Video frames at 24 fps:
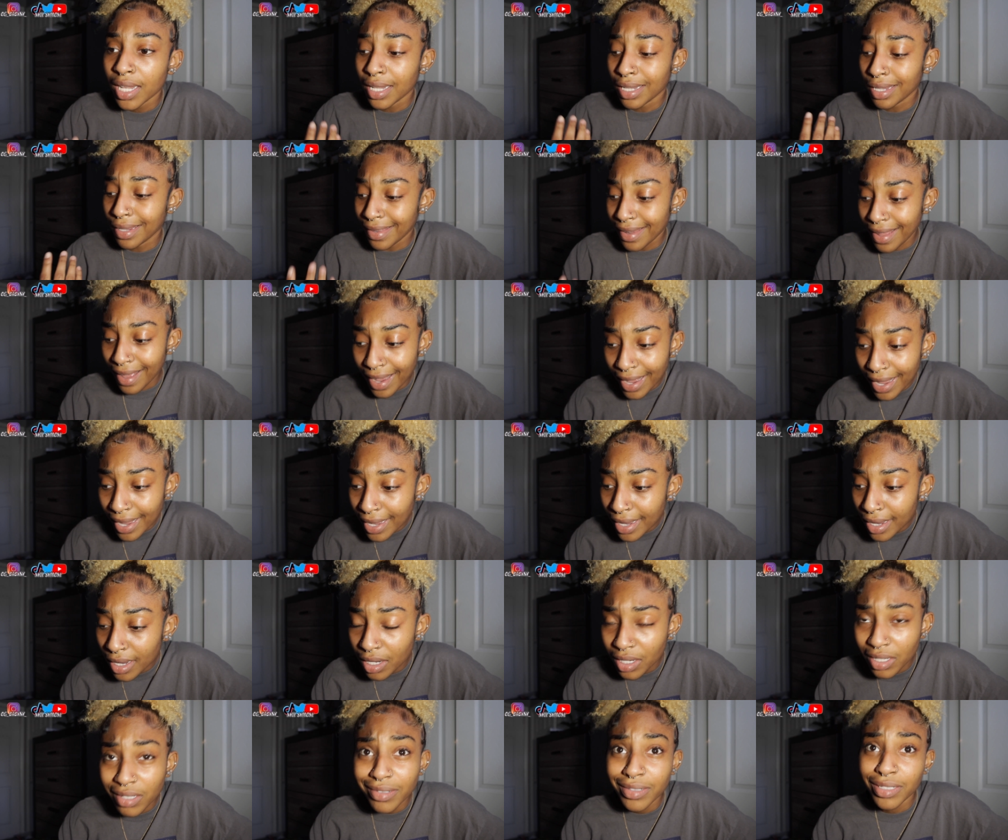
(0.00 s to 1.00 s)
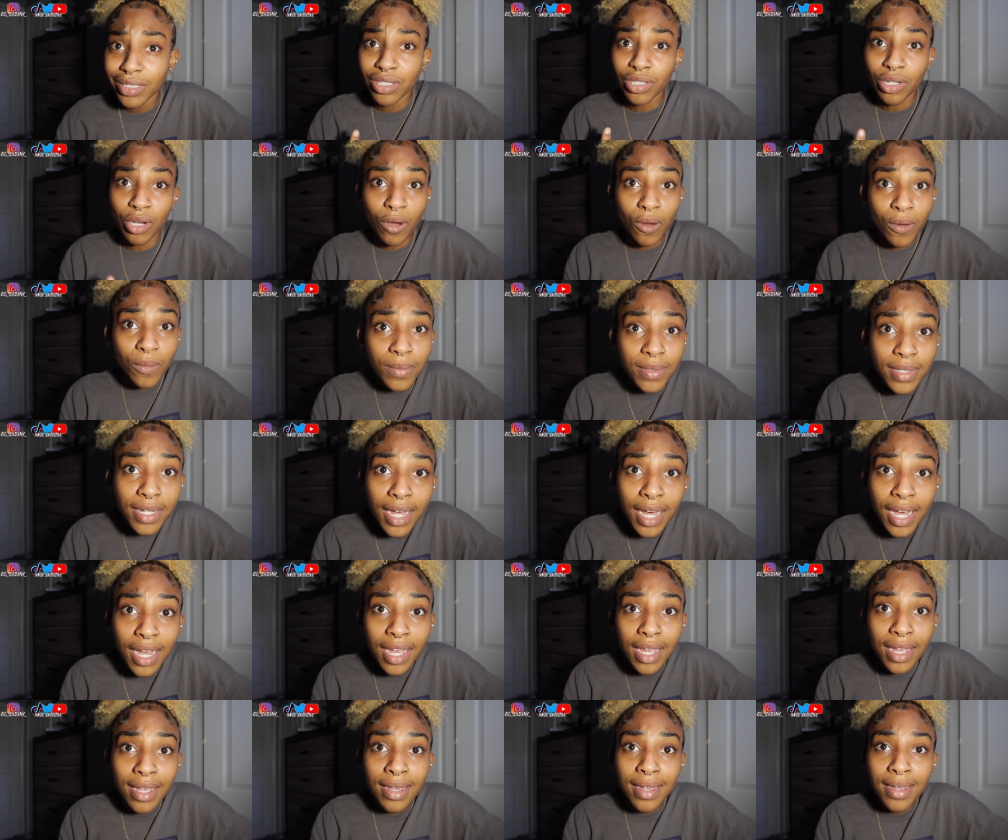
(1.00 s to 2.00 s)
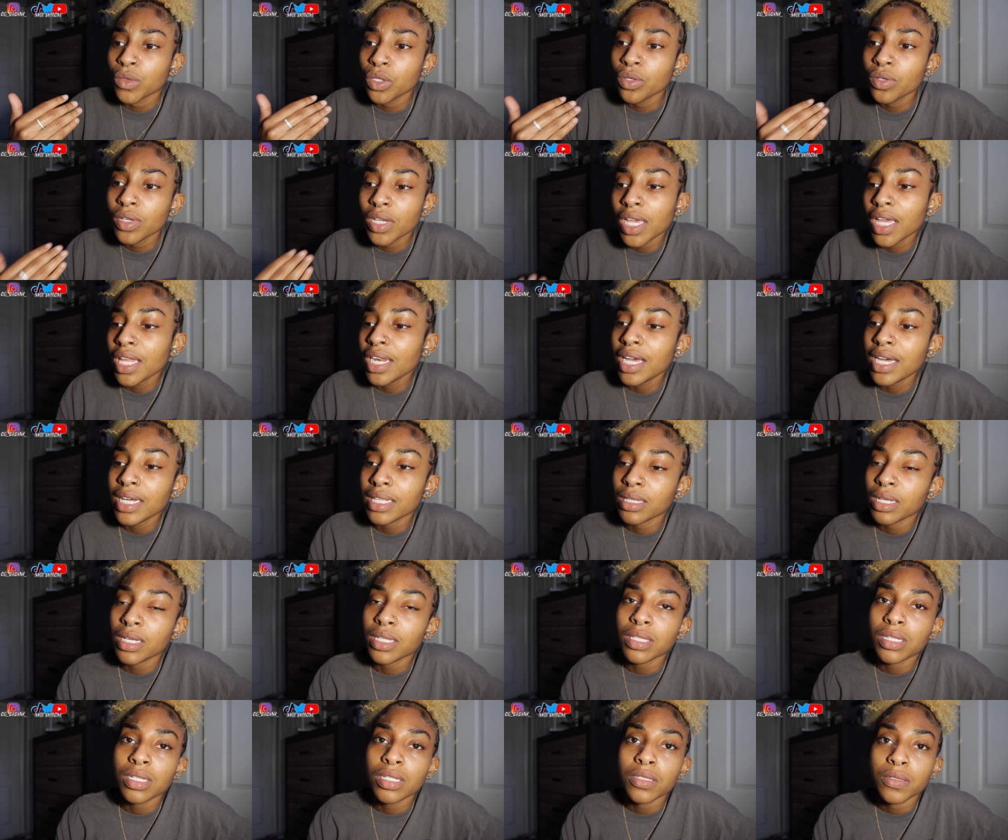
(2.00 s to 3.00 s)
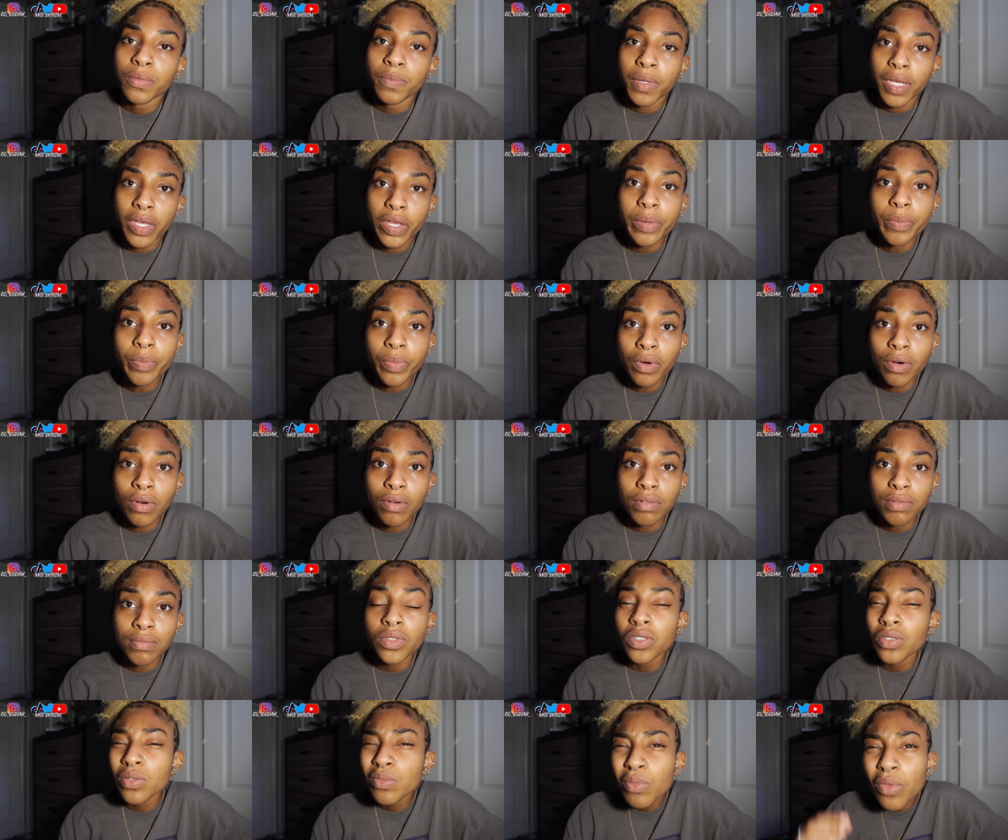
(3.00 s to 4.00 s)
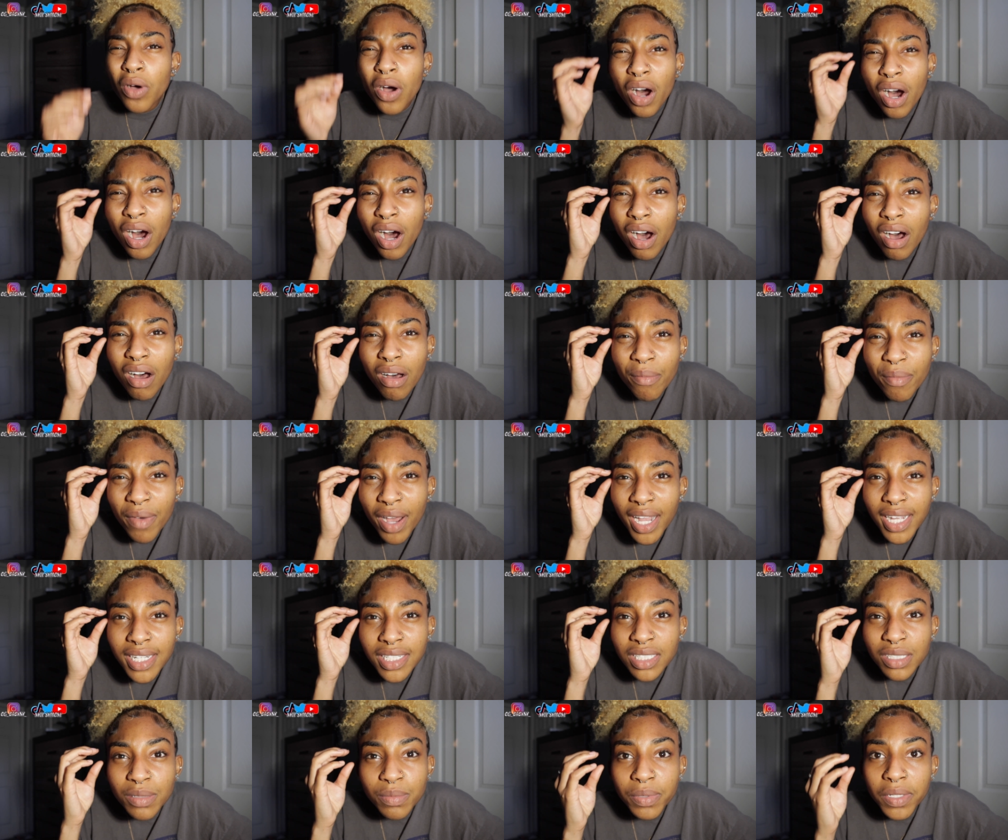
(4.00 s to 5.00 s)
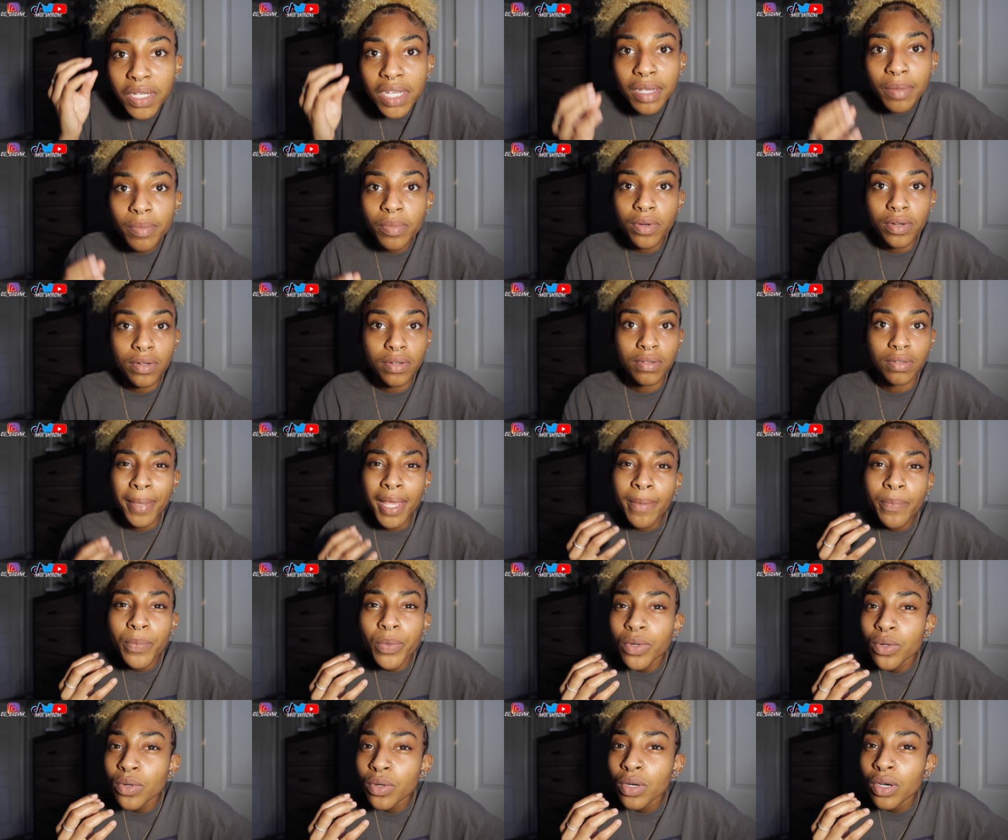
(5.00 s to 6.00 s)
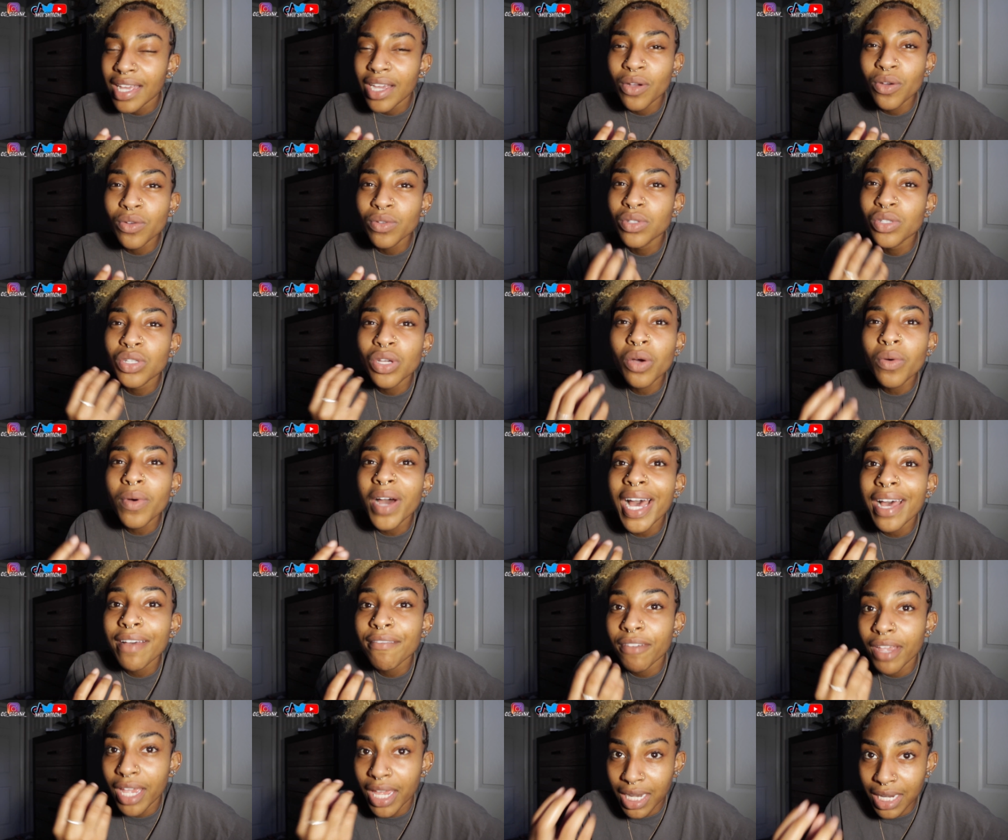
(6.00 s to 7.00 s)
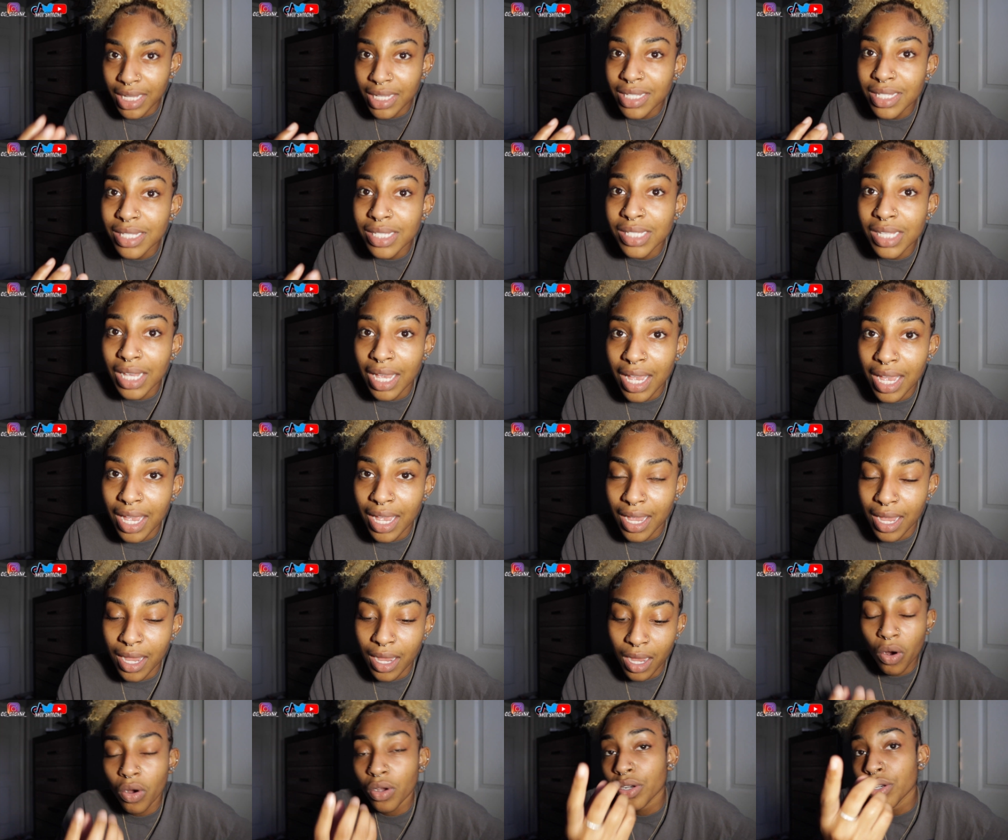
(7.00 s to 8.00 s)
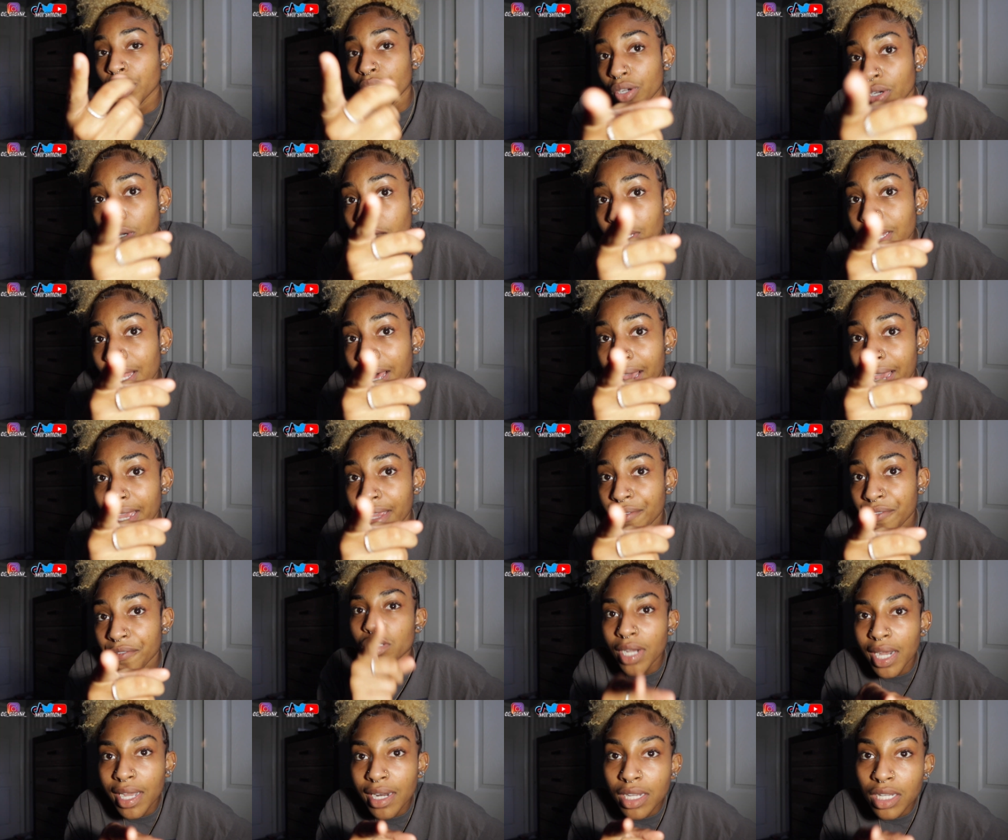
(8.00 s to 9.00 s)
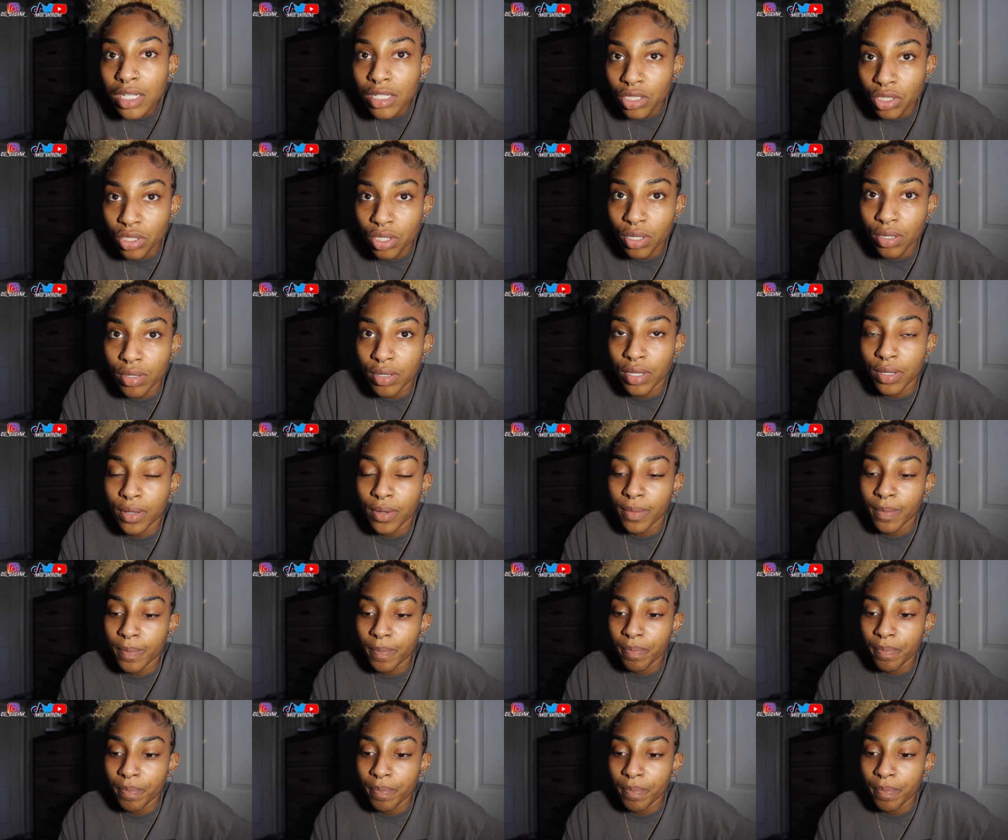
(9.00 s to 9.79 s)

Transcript: like, don't like. You cannot let these people, small-minded people, people who don't have any say on your life, try to control you.